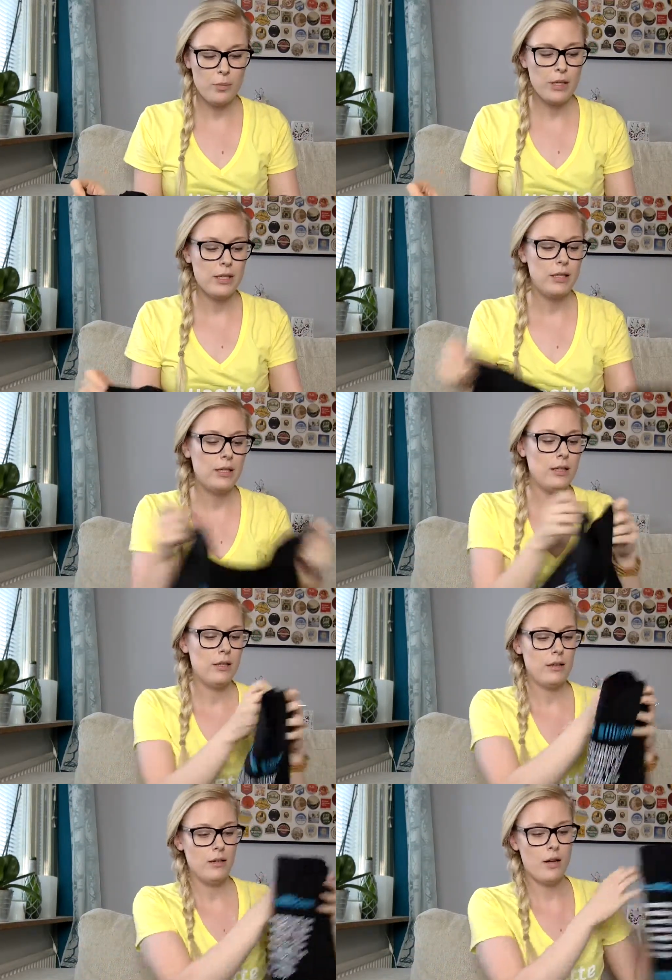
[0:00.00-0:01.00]

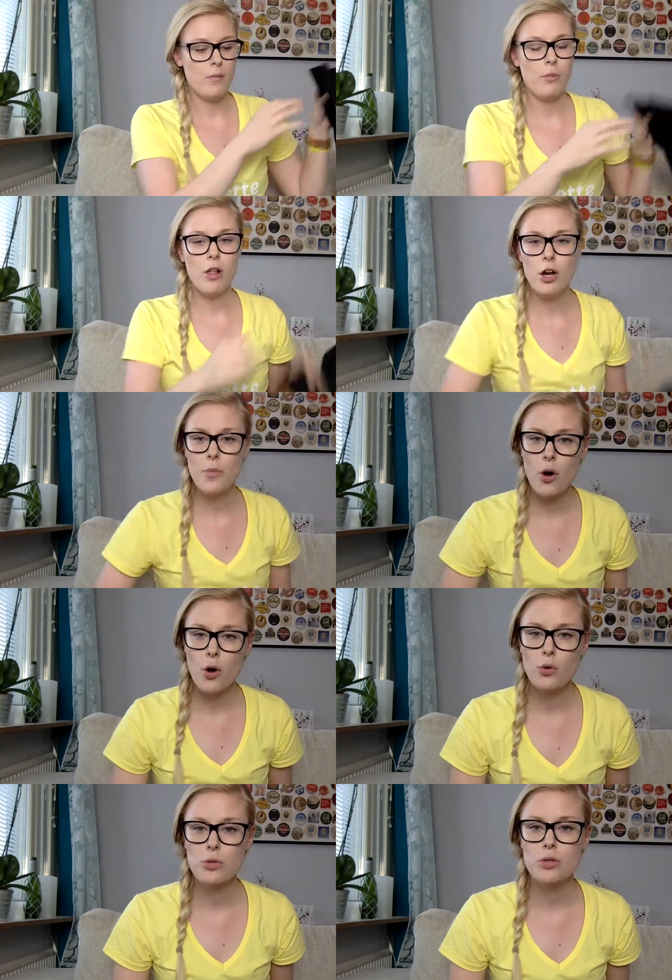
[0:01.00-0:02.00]
be a blog
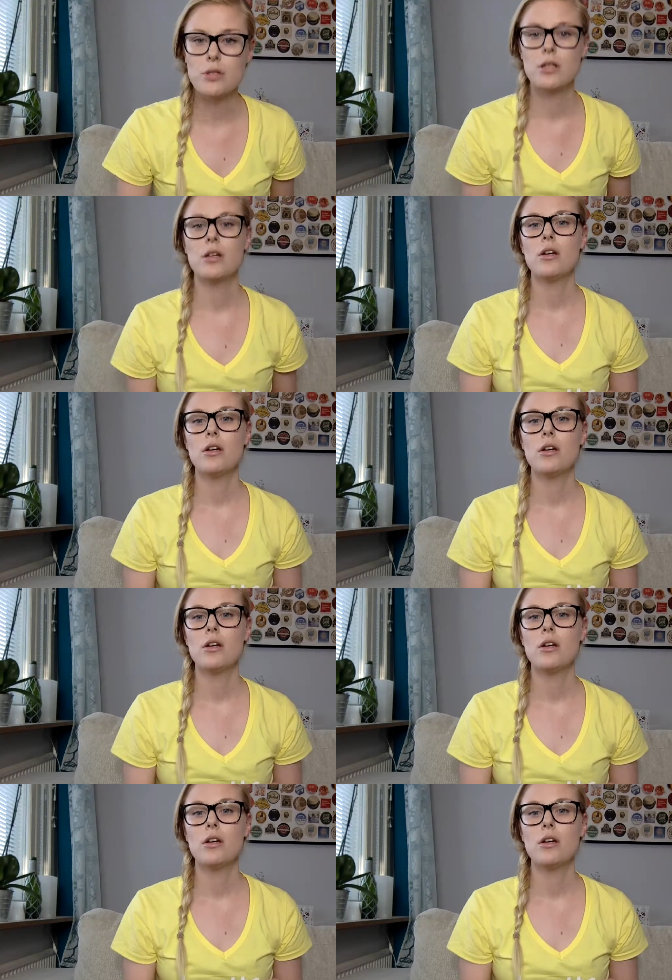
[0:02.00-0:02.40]
post